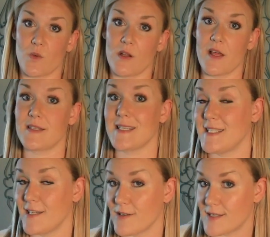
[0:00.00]
Well, that's
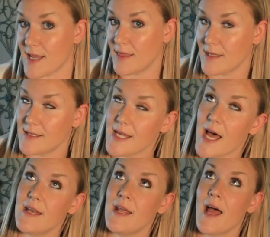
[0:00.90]
easier said than
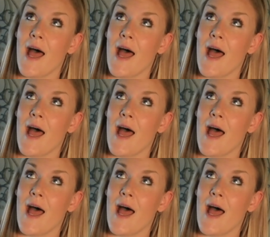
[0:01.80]
done.